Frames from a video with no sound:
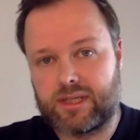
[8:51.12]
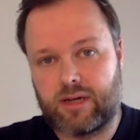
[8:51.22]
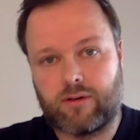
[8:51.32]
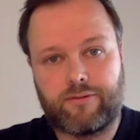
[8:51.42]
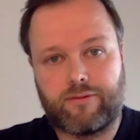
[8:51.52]

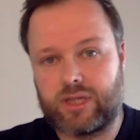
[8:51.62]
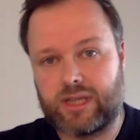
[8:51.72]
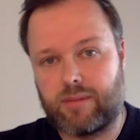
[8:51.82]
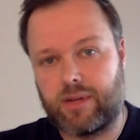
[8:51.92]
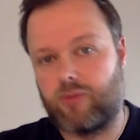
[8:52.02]
kind of, for
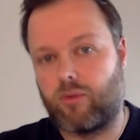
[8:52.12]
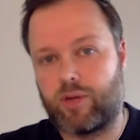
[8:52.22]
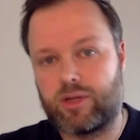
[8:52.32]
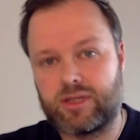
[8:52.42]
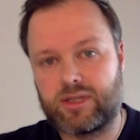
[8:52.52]
example, in
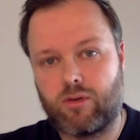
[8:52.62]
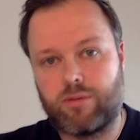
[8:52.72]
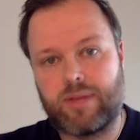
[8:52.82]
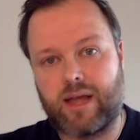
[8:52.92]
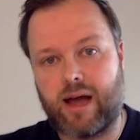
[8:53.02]
robotics
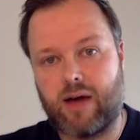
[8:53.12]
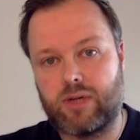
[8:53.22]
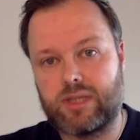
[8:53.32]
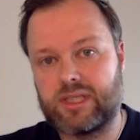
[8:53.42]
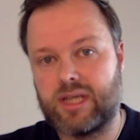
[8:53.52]
group like
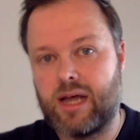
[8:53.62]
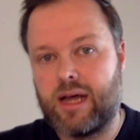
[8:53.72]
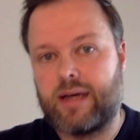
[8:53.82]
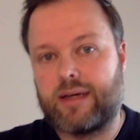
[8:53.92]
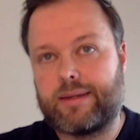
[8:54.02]
ours,
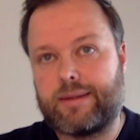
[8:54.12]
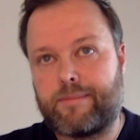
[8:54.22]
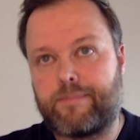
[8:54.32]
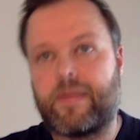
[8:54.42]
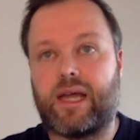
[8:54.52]

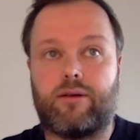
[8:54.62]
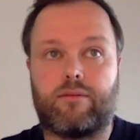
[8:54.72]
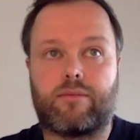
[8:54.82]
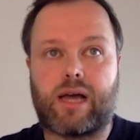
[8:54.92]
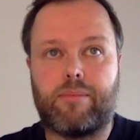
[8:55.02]
um,
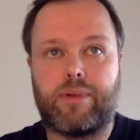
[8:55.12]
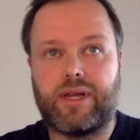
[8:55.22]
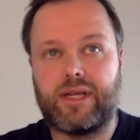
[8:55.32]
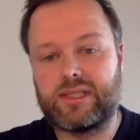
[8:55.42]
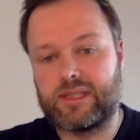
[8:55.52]
in
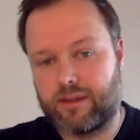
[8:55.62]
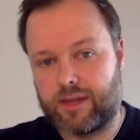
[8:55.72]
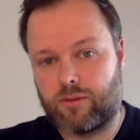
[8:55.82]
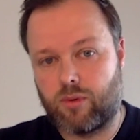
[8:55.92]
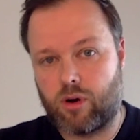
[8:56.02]
companies
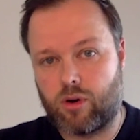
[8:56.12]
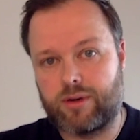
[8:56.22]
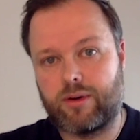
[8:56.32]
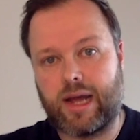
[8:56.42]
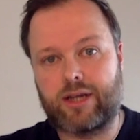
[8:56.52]
that work
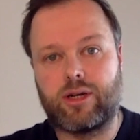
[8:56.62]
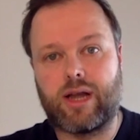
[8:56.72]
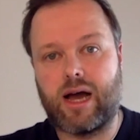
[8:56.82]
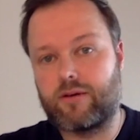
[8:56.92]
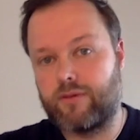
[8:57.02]
on actual
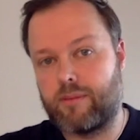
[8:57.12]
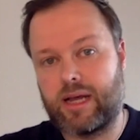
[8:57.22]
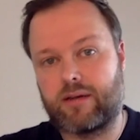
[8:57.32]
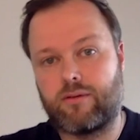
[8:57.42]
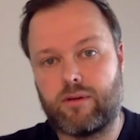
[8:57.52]
hardware
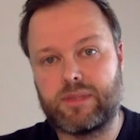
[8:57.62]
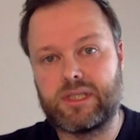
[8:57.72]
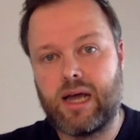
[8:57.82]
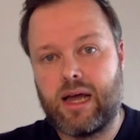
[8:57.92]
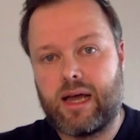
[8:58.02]

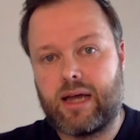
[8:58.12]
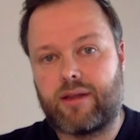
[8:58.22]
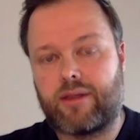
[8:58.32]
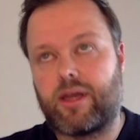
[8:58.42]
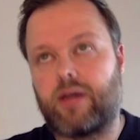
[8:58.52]
platforms. And I
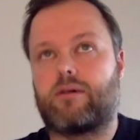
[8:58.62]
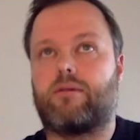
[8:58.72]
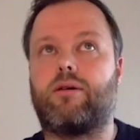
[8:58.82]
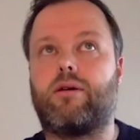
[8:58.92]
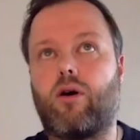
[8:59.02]
think
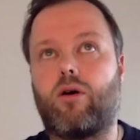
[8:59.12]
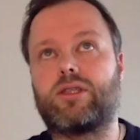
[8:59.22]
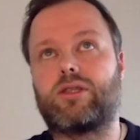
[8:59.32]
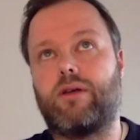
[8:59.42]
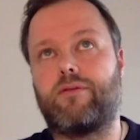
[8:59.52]

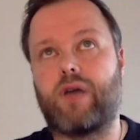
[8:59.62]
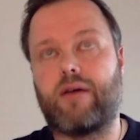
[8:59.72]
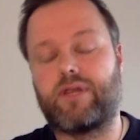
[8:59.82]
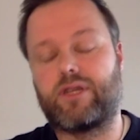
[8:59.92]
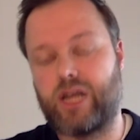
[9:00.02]
also if you
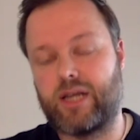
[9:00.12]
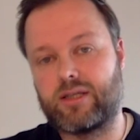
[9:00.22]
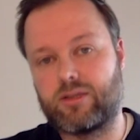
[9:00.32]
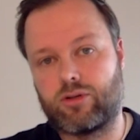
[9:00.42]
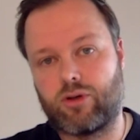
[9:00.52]
have the
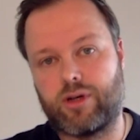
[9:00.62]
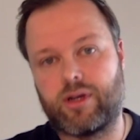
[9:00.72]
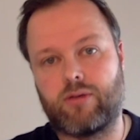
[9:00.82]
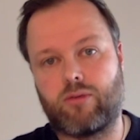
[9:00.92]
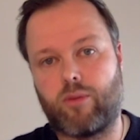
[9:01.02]
chance to join
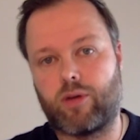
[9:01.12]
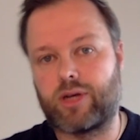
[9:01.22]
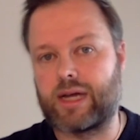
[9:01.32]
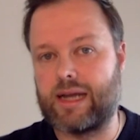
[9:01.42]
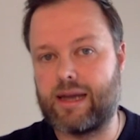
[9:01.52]
a
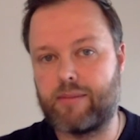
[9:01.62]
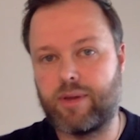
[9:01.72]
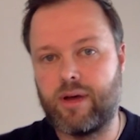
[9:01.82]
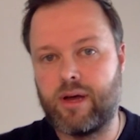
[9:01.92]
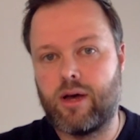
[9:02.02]
robotic club
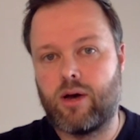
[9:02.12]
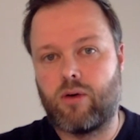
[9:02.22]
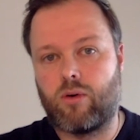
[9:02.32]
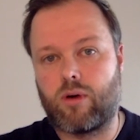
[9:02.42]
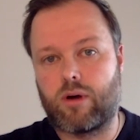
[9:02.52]

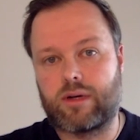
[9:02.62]
or